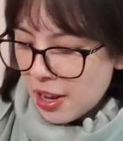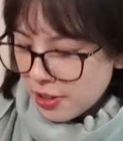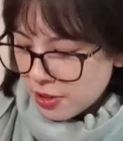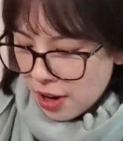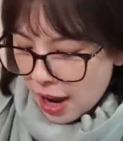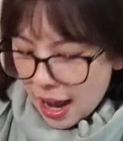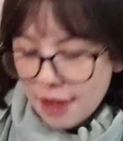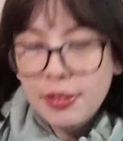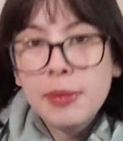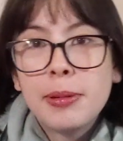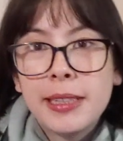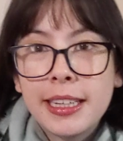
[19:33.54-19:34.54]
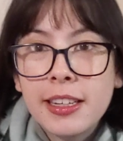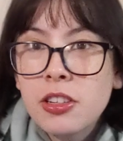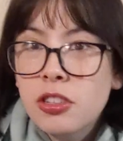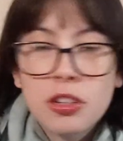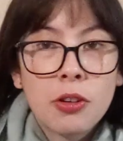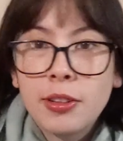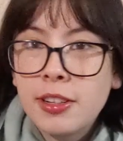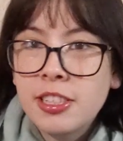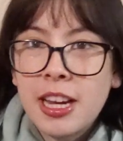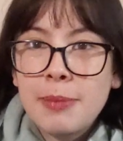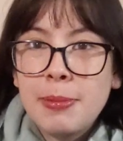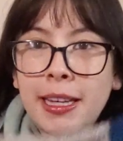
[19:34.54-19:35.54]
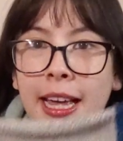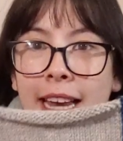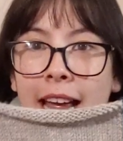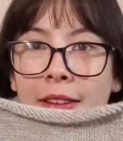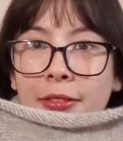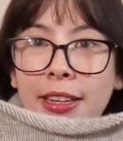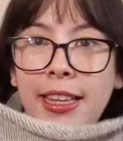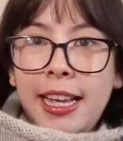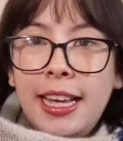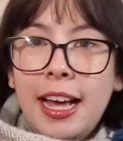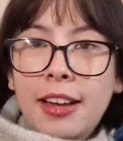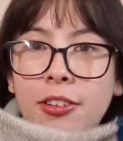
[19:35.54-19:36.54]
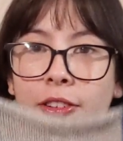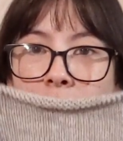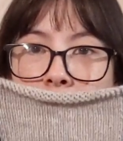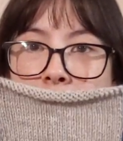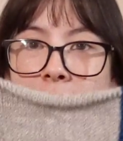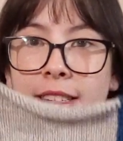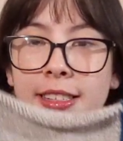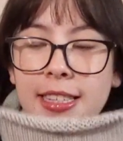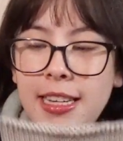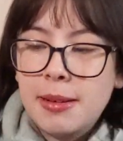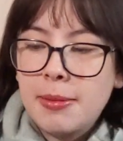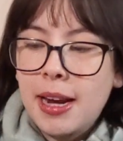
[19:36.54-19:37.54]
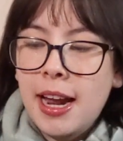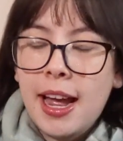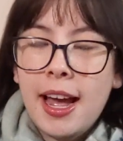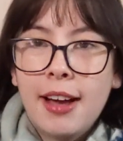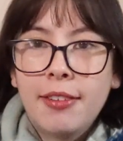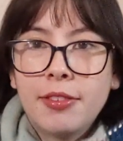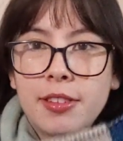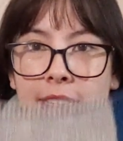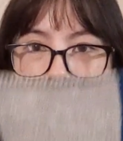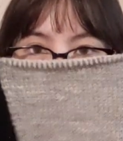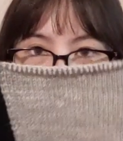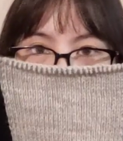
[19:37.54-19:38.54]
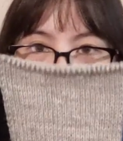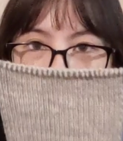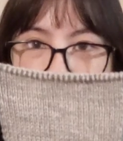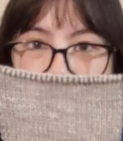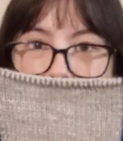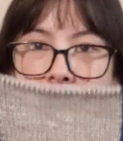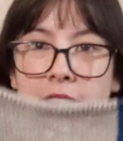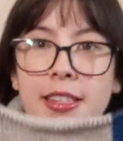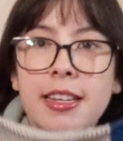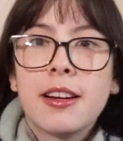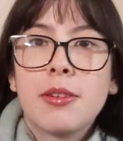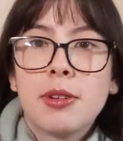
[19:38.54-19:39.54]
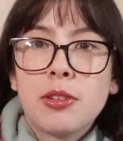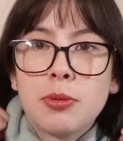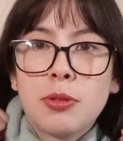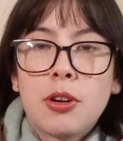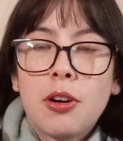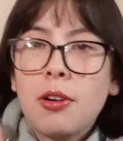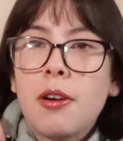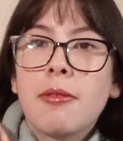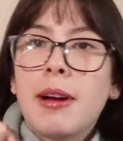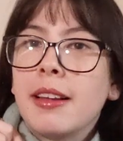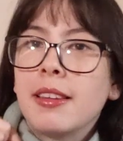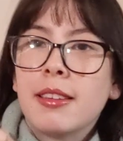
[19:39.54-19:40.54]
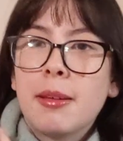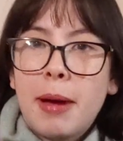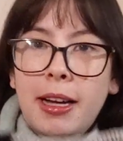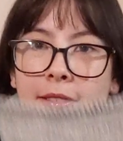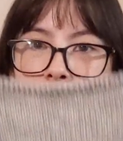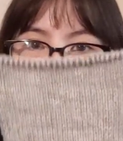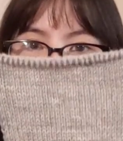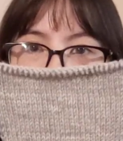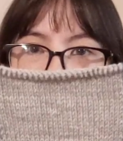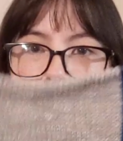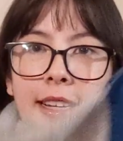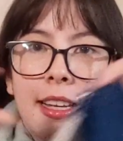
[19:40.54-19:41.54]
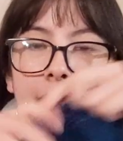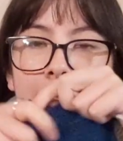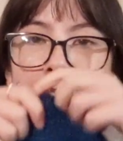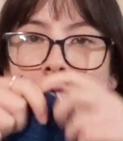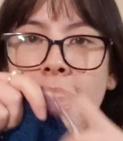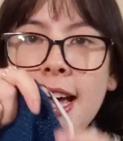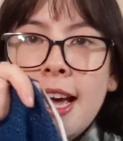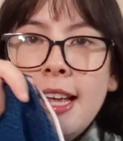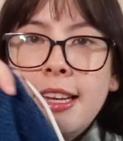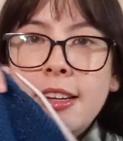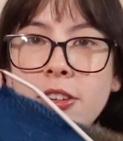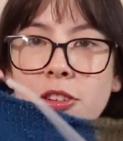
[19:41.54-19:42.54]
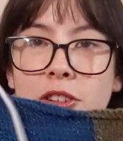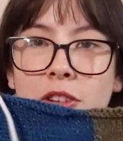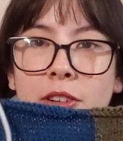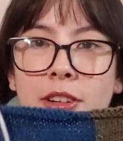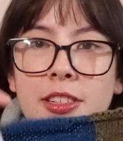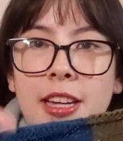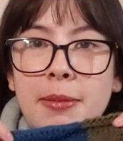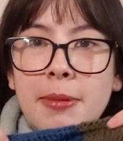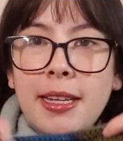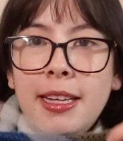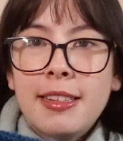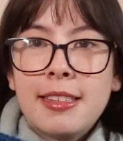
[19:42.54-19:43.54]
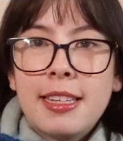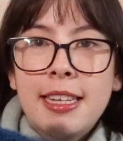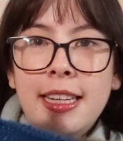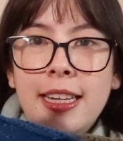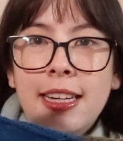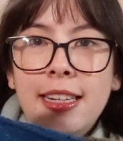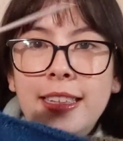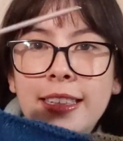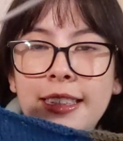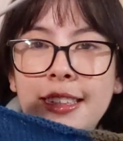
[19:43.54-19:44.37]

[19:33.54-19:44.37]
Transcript: So I've completed the shoulder shaping and everything. I don't know if you can see, but I have these live stitches here which will go around the back of the neck. And then the shoulder shaping is here.